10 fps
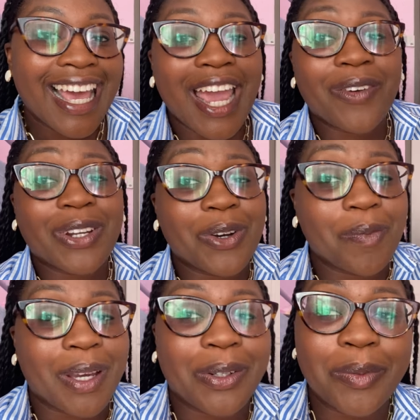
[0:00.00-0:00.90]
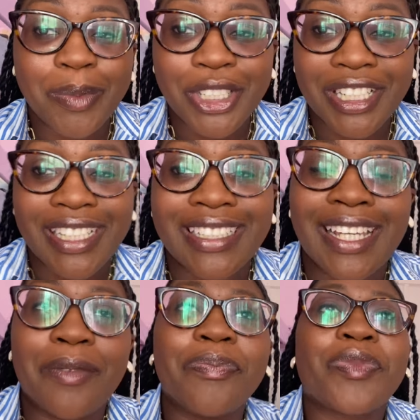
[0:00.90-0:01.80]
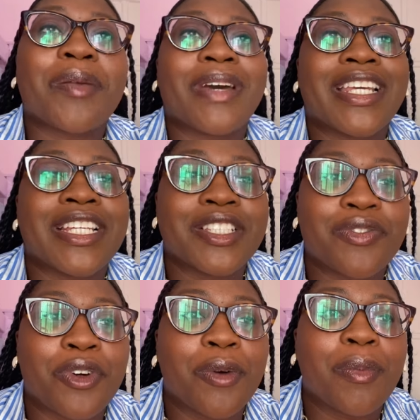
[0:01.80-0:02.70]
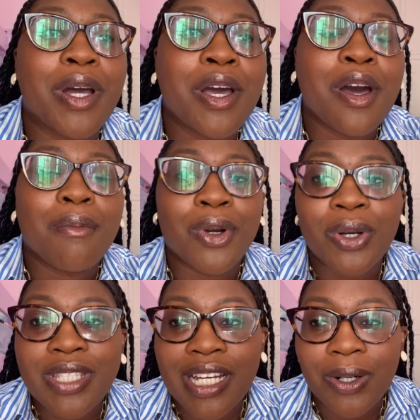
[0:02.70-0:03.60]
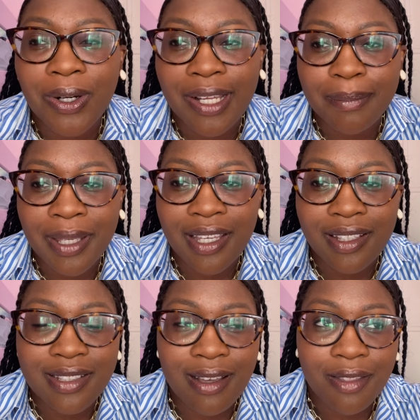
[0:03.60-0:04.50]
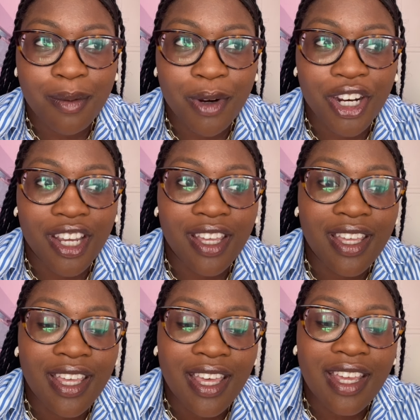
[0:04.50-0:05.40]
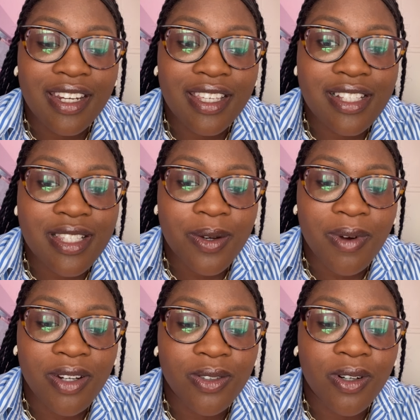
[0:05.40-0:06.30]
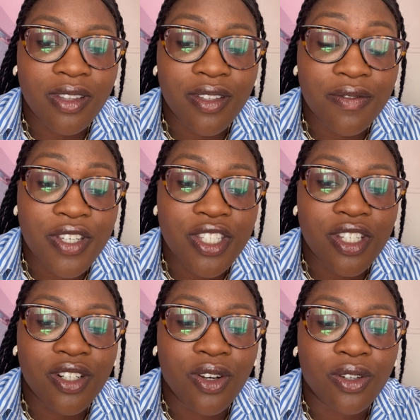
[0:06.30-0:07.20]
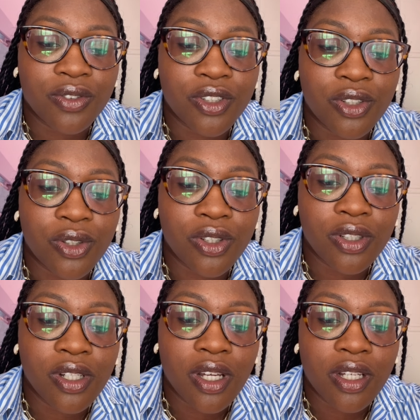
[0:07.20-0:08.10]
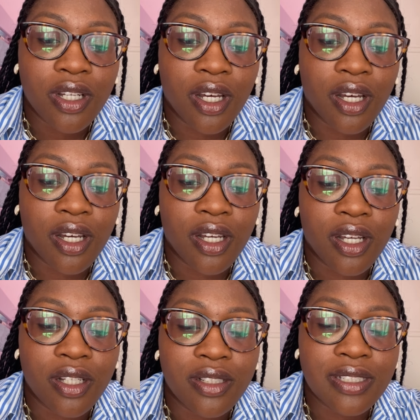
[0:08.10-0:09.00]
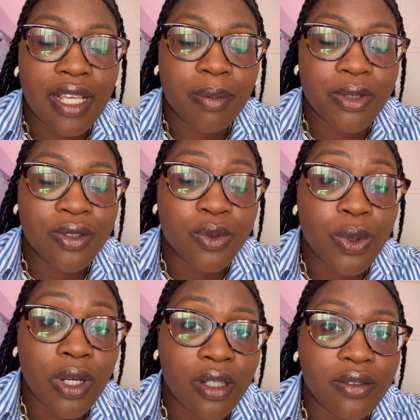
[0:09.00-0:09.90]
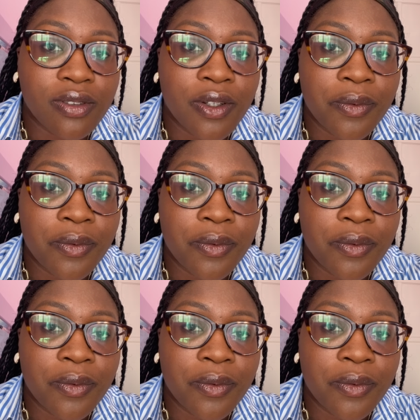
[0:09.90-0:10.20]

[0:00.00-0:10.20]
I really hope I don't butcher his name, but he's from Bogota, Colombia in South America, and he's the one who got the vision of, you know, disciples of 12